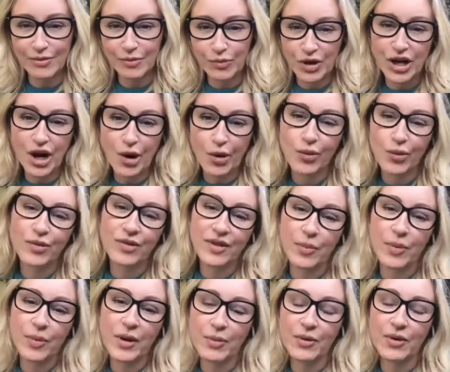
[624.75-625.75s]
you know, the
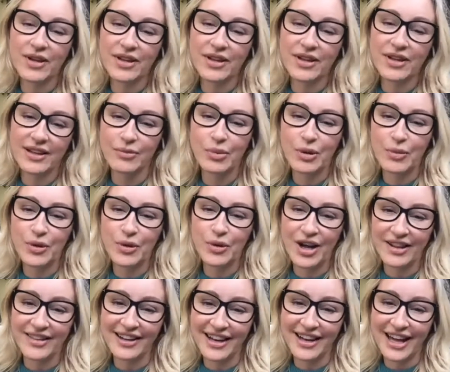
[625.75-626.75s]
people
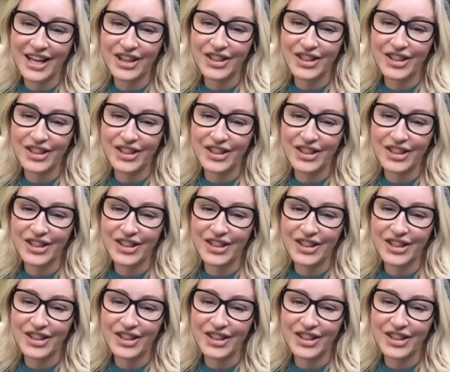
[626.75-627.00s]
on the lake